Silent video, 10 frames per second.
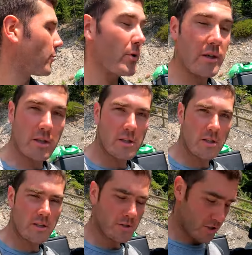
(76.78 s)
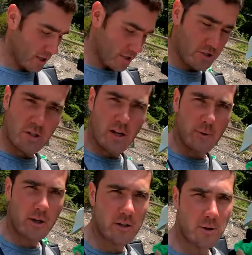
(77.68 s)
we changed
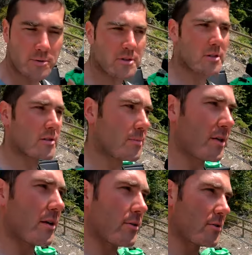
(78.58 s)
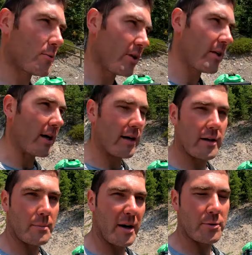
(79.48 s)
our clothes because we
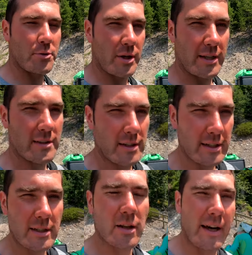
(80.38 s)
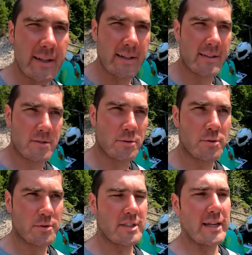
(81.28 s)
are about to get a little hike
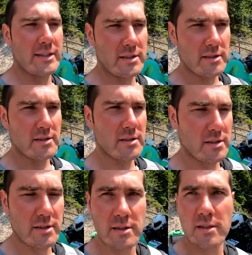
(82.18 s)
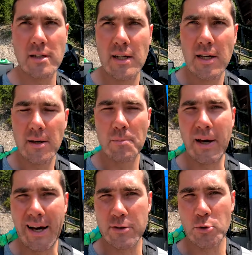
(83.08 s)
to St.
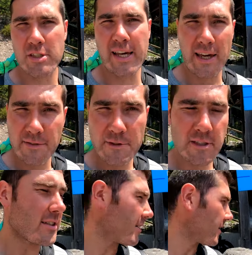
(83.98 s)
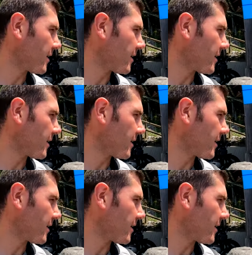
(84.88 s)
Beatus Caves,